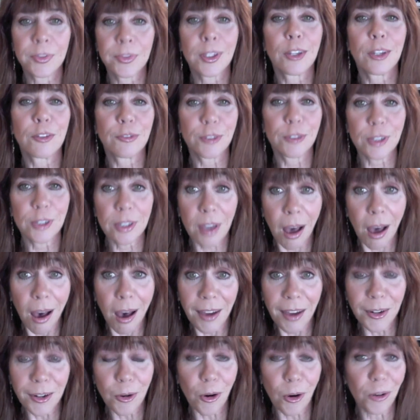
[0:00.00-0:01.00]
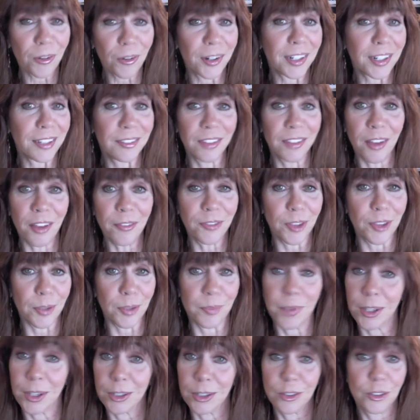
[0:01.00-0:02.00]
for God already loved them
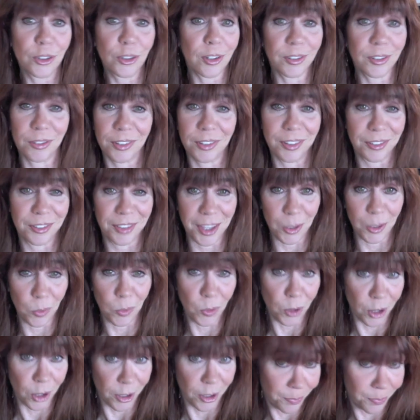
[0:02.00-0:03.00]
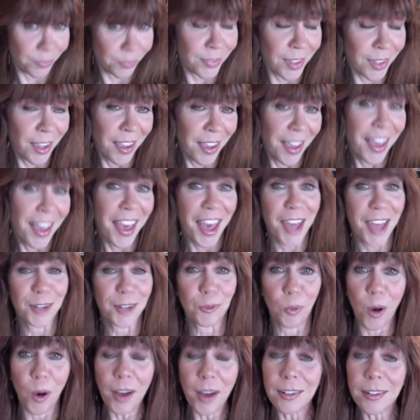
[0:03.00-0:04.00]
just as they were. And
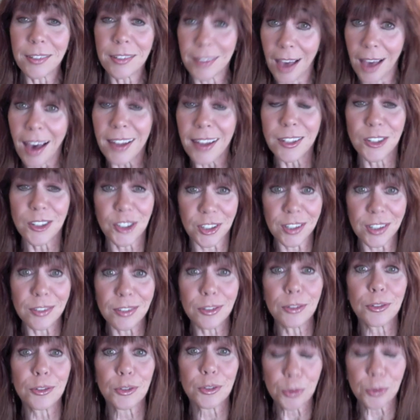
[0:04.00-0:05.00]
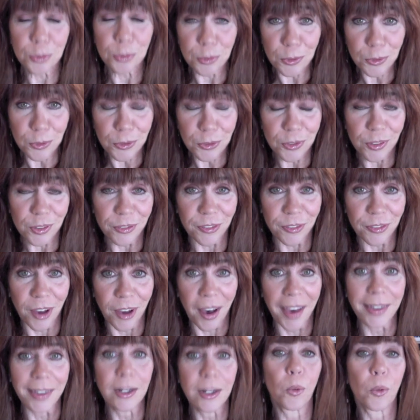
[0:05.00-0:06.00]
what got Jesus
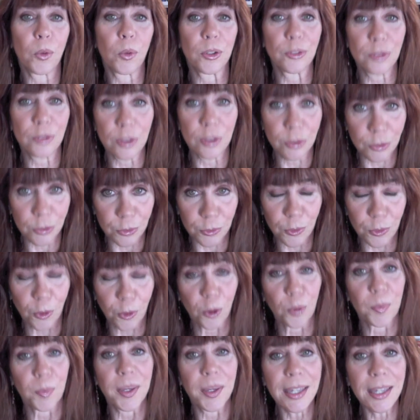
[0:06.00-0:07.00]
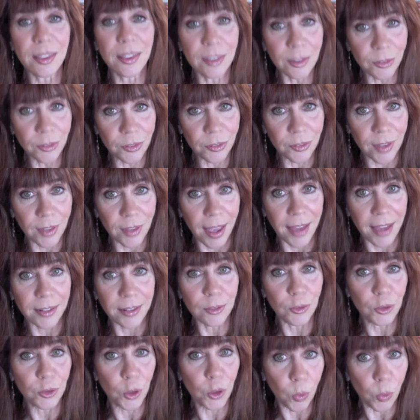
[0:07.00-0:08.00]
crucified was disturbing the
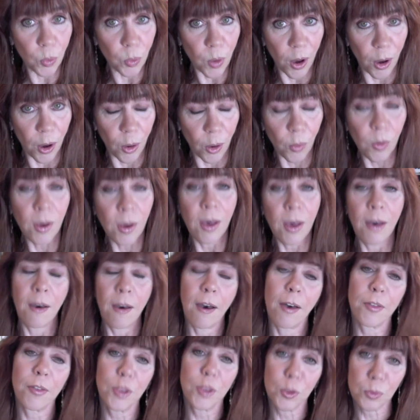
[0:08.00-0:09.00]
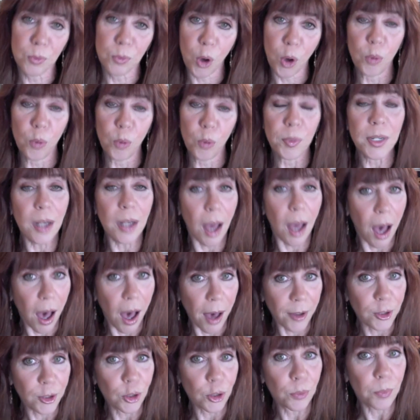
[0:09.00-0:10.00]
status quo of the Roman
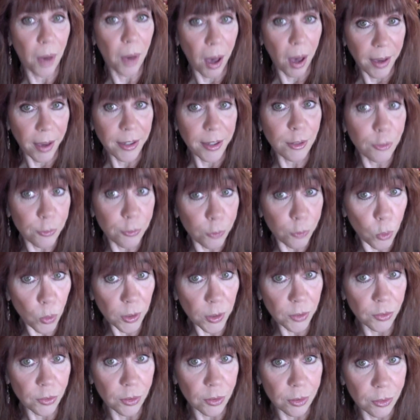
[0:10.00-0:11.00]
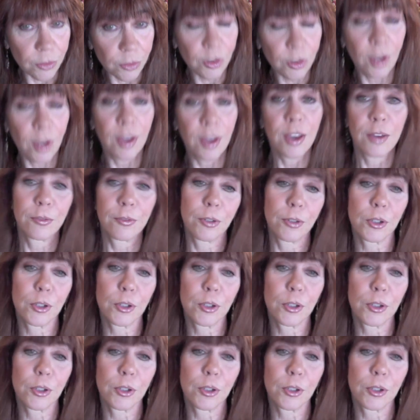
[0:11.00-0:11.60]
occupying forces. For